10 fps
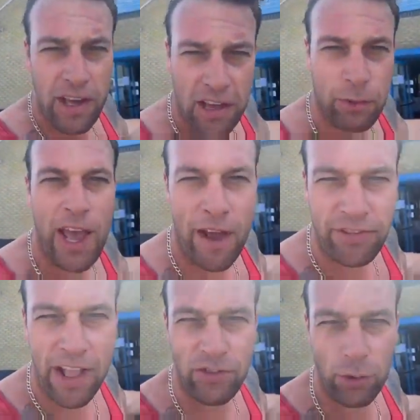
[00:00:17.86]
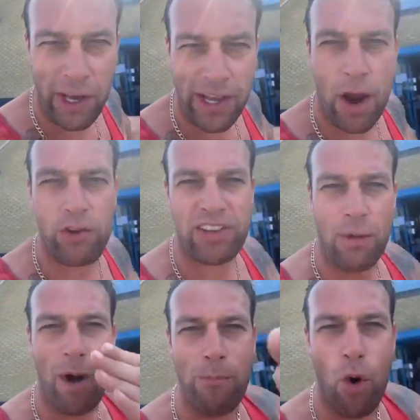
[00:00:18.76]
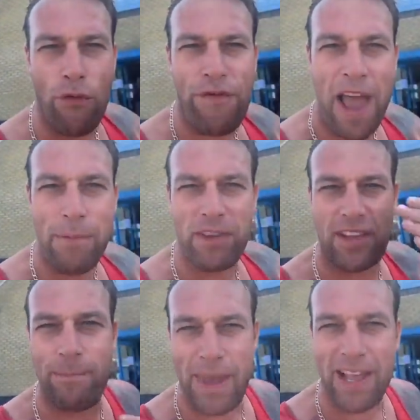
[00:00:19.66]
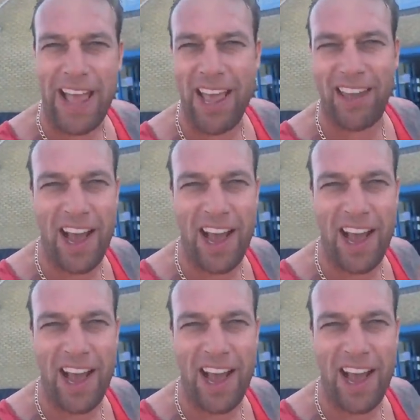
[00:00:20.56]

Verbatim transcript: Yes, we had Denzel here. There is someone more famous than me and Dan